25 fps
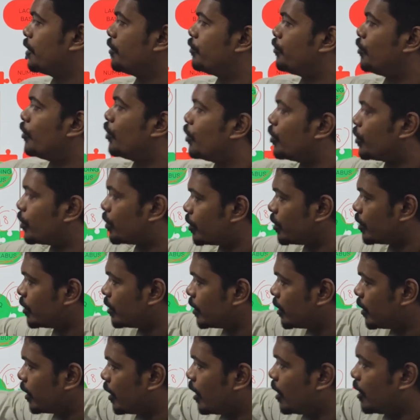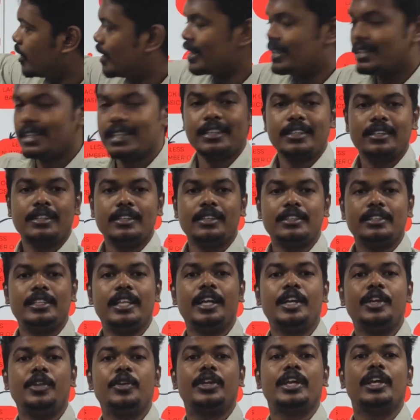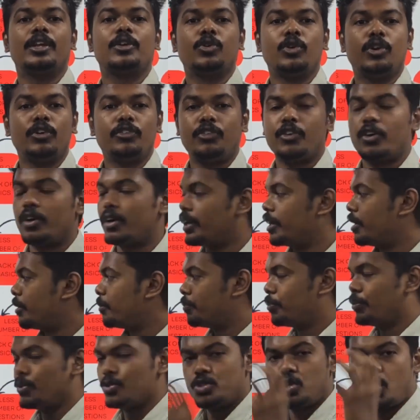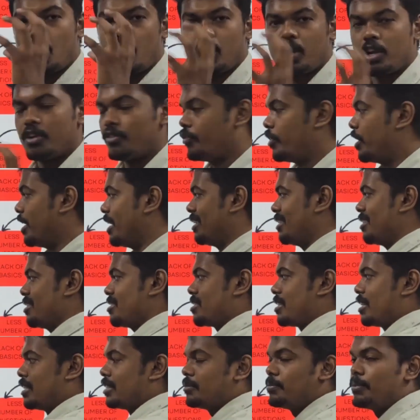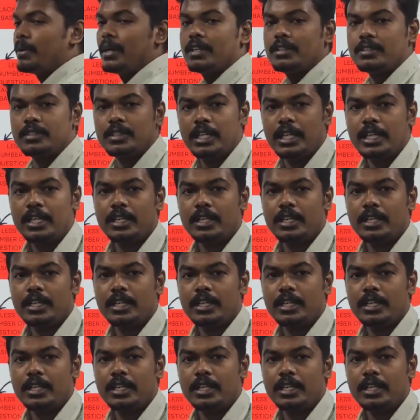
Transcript: the four are a tick, then you can go for it. Put geography in the strength part.